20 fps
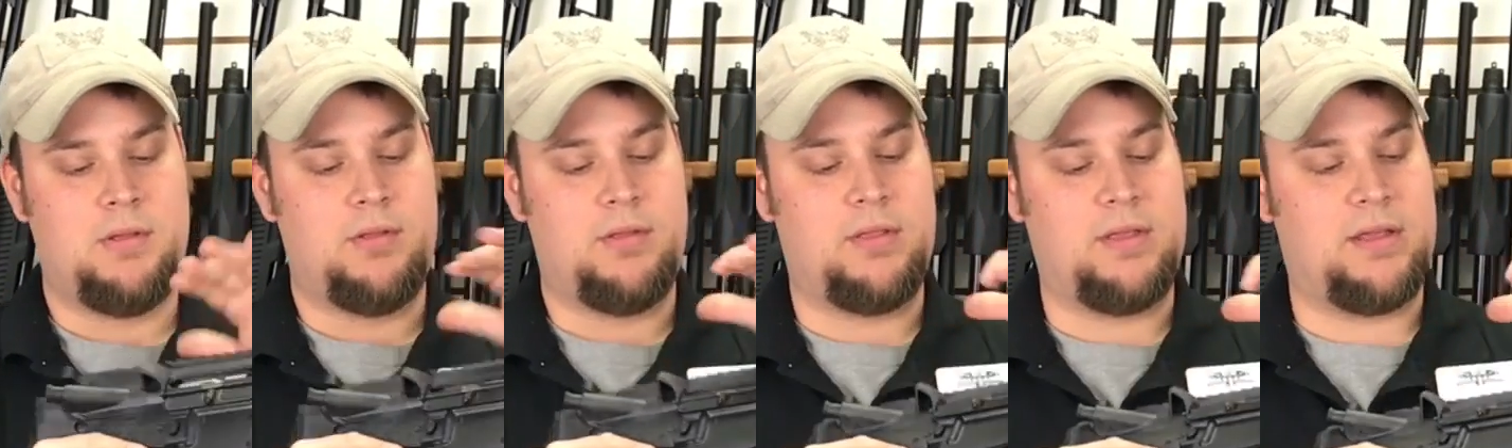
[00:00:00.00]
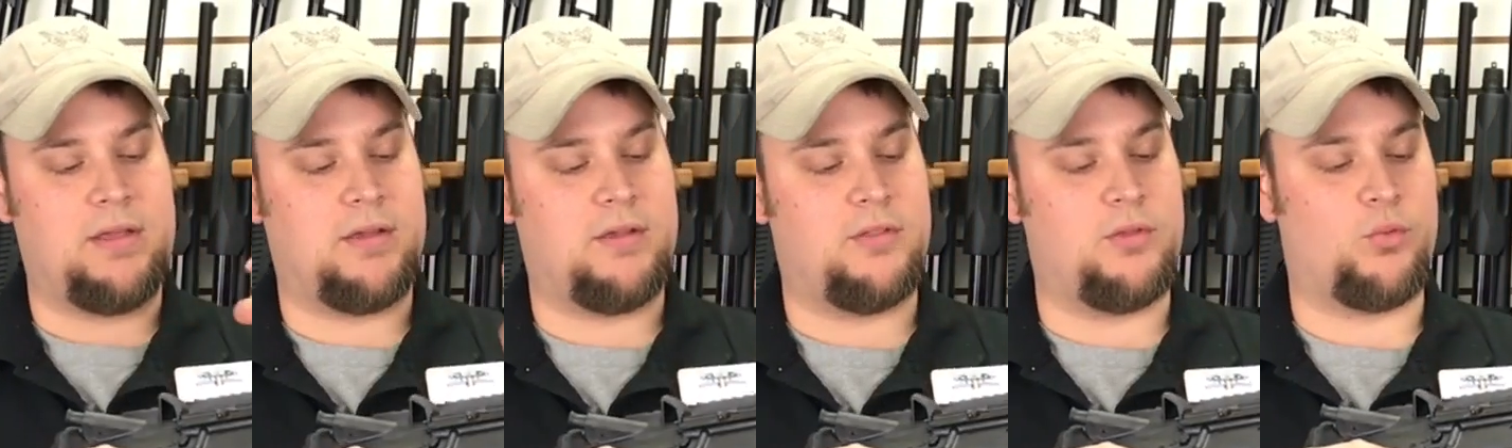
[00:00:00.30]

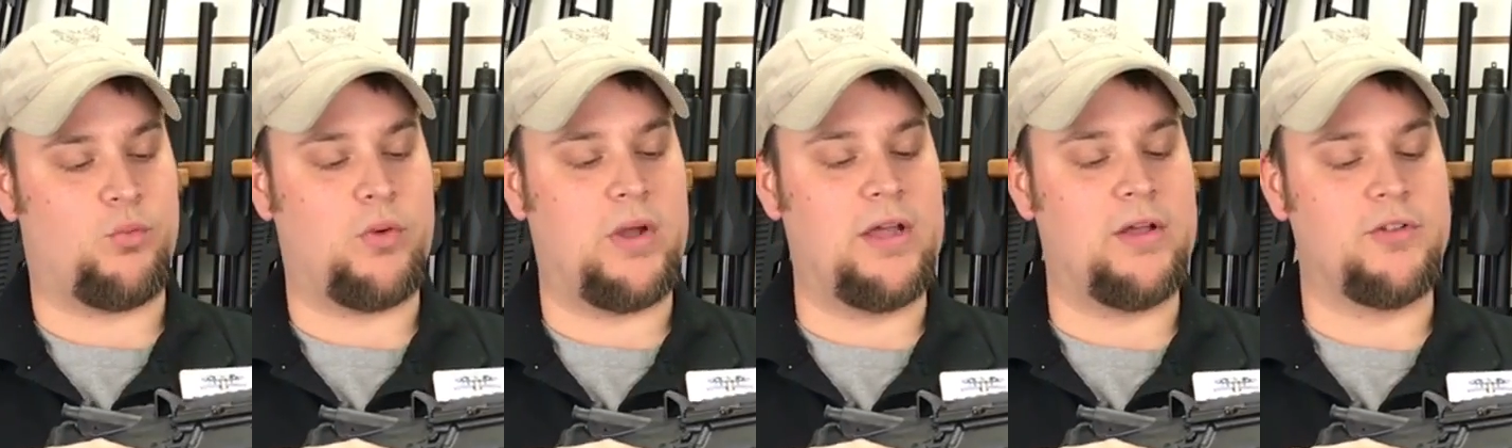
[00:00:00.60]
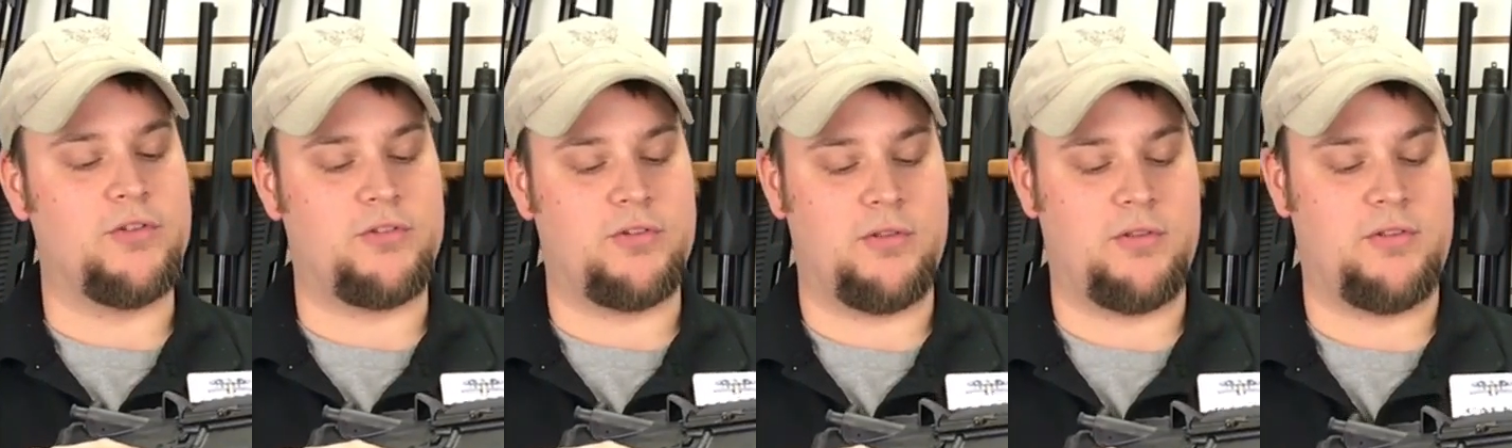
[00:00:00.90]
The
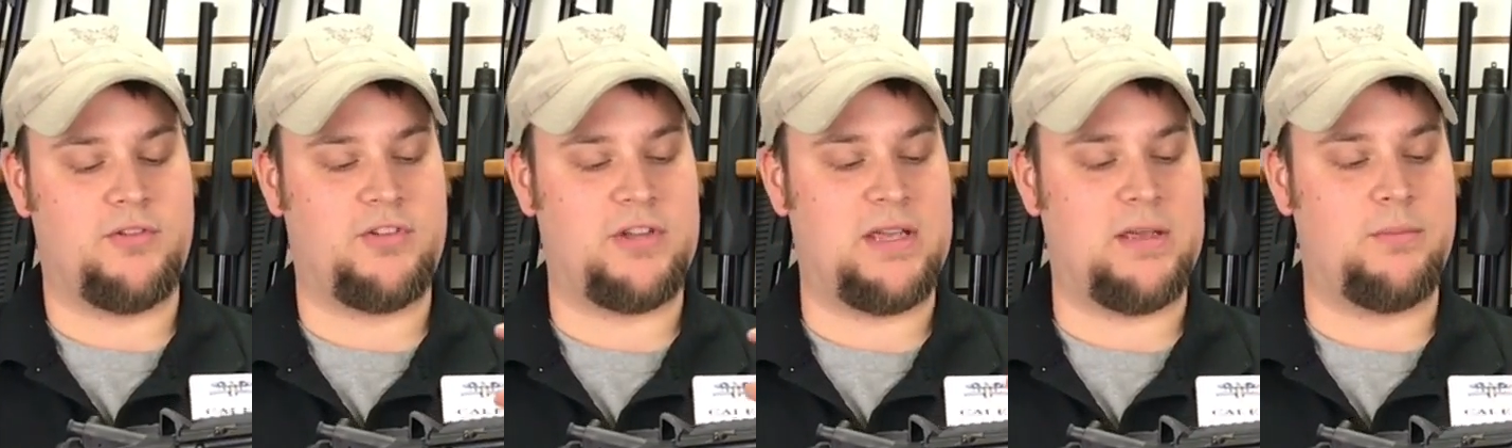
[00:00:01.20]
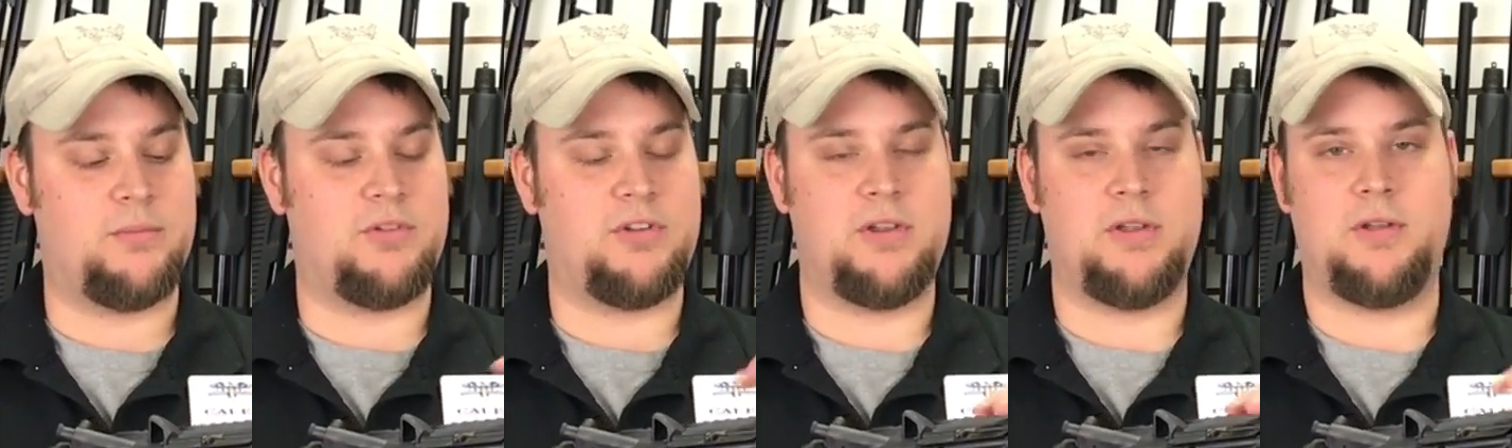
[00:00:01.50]
rails are the
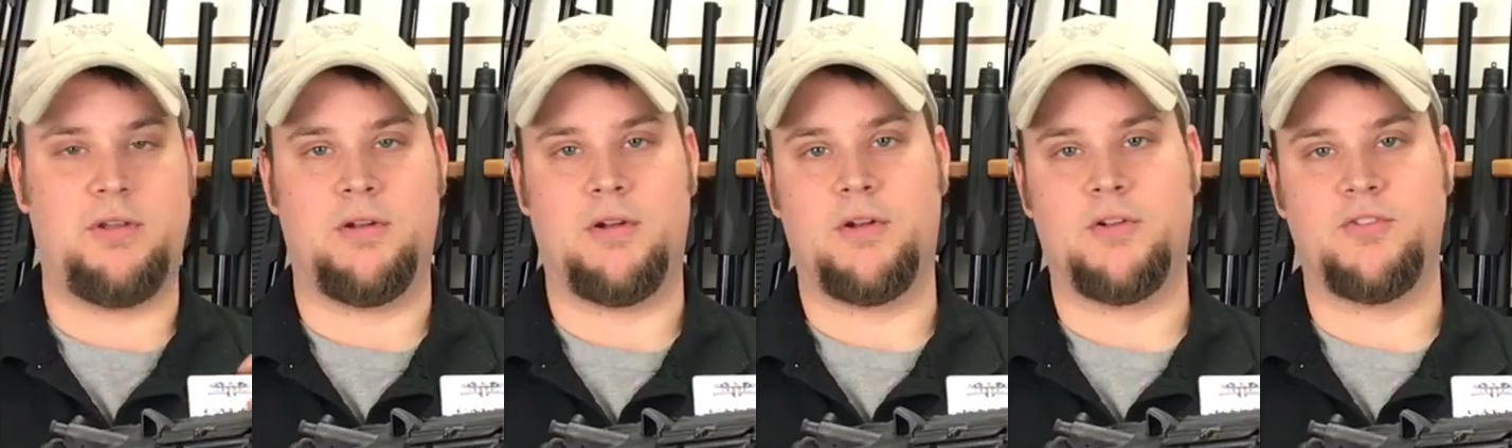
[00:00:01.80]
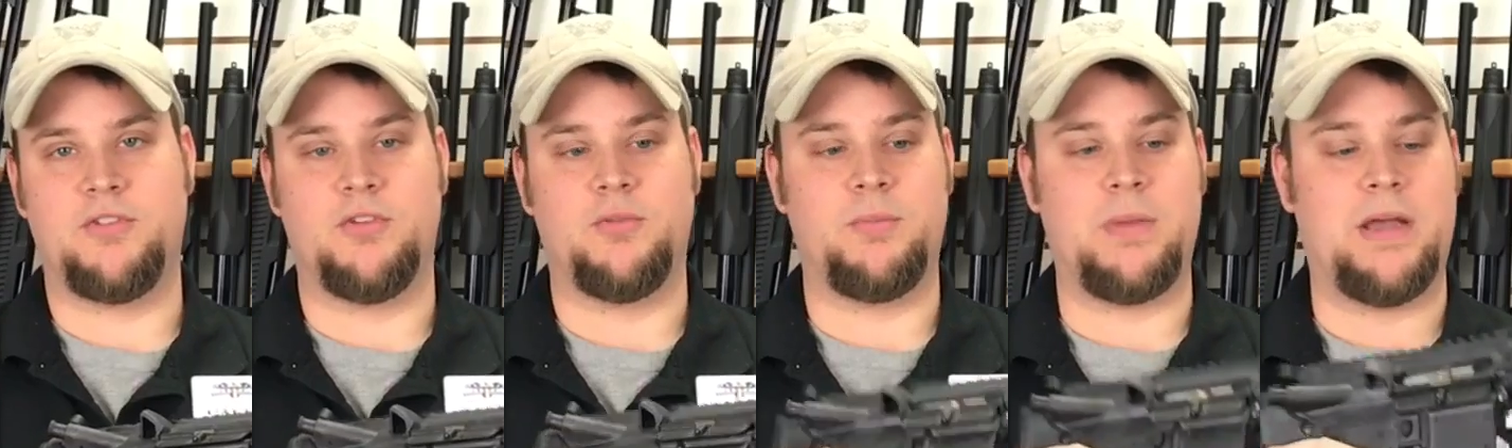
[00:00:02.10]
same, so you can
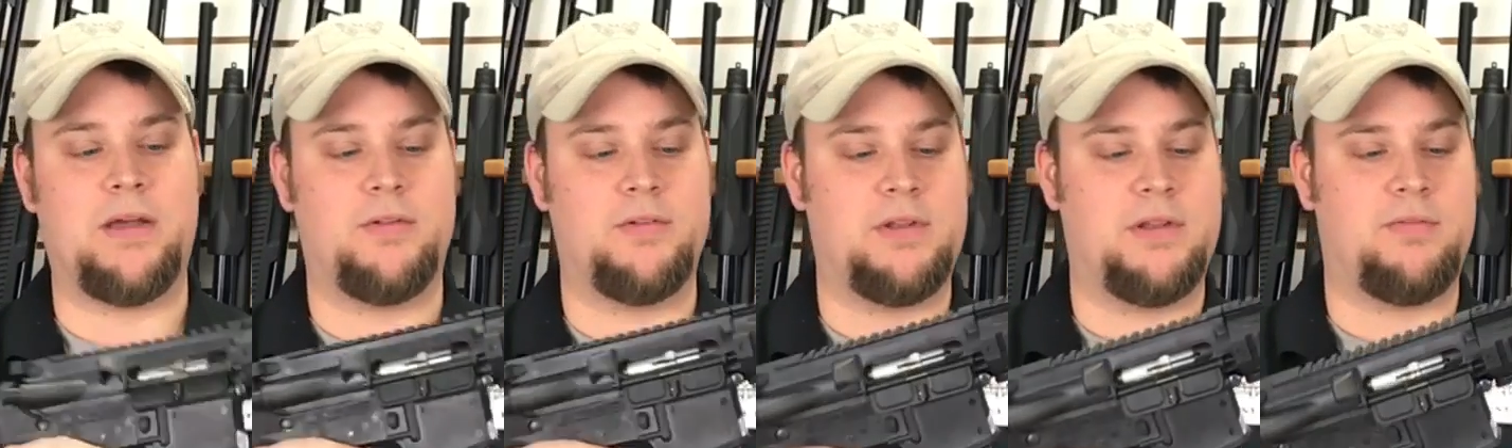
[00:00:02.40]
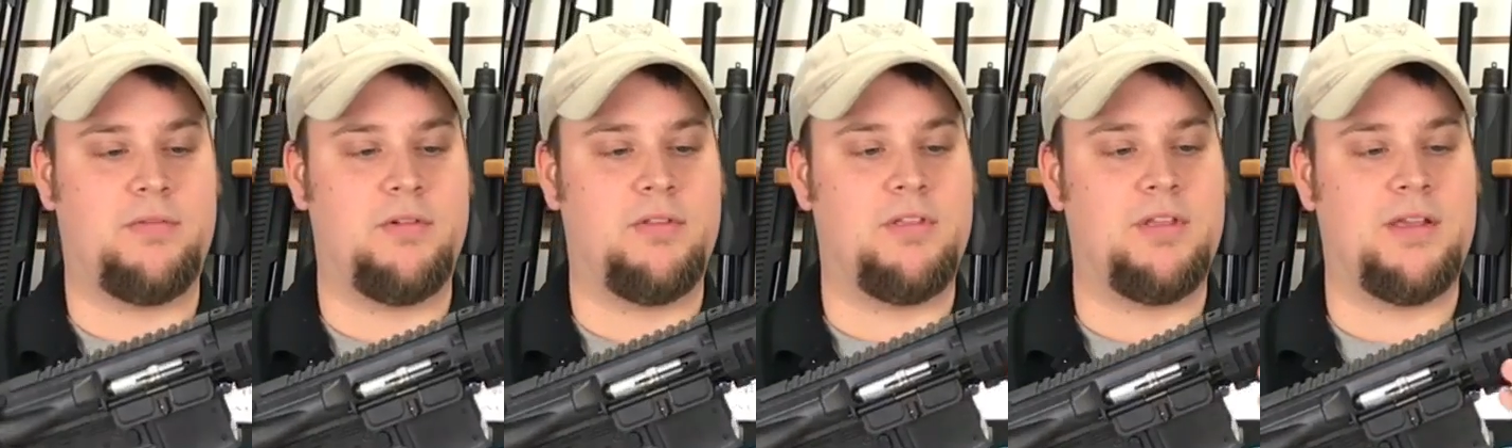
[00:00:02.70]
also mount
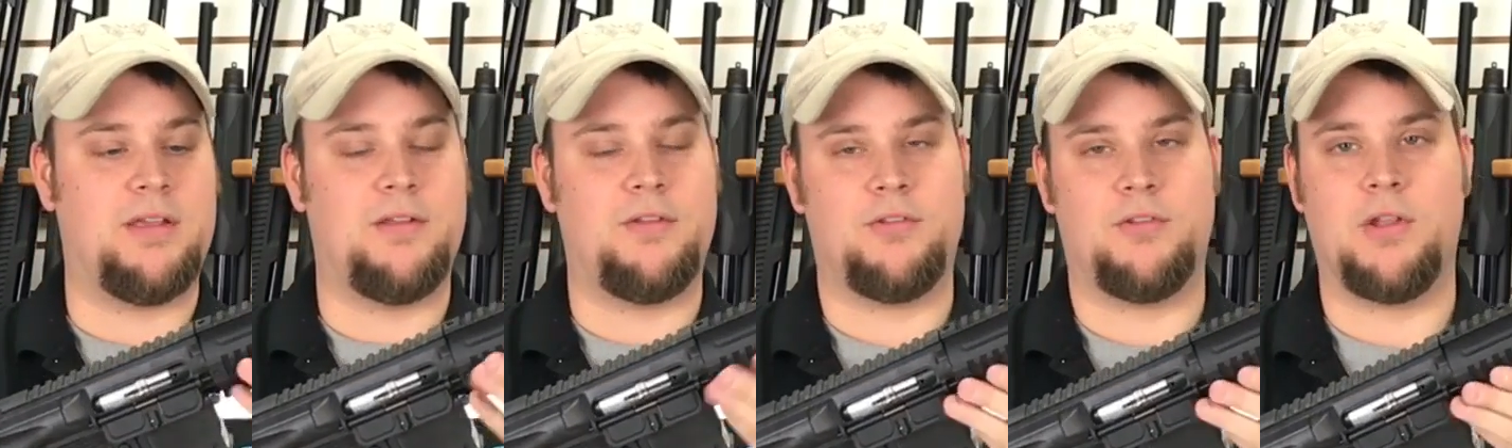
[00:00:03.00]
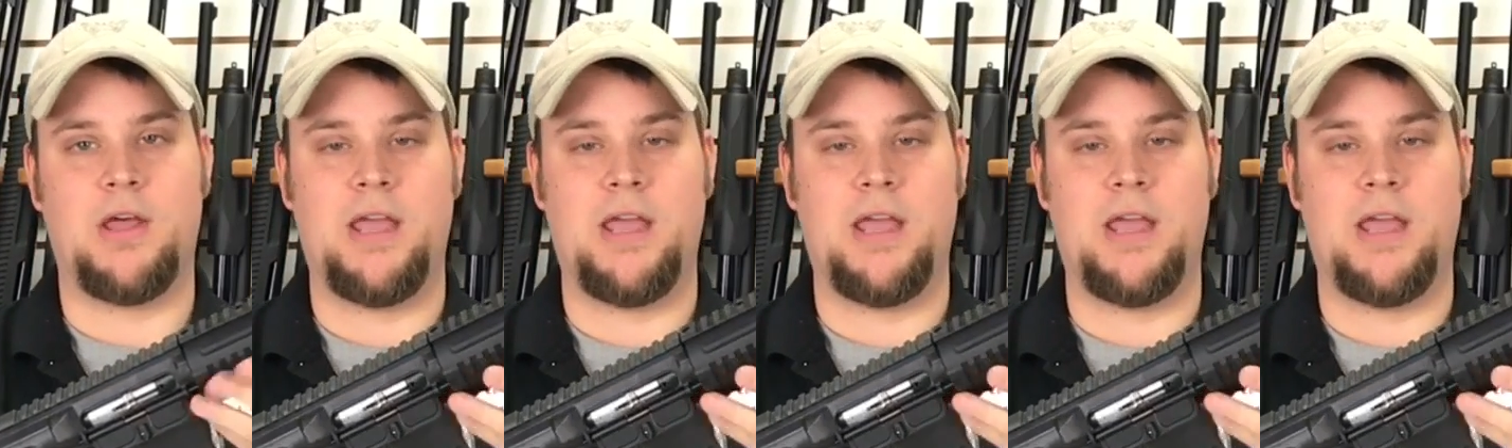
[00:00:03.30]
different things,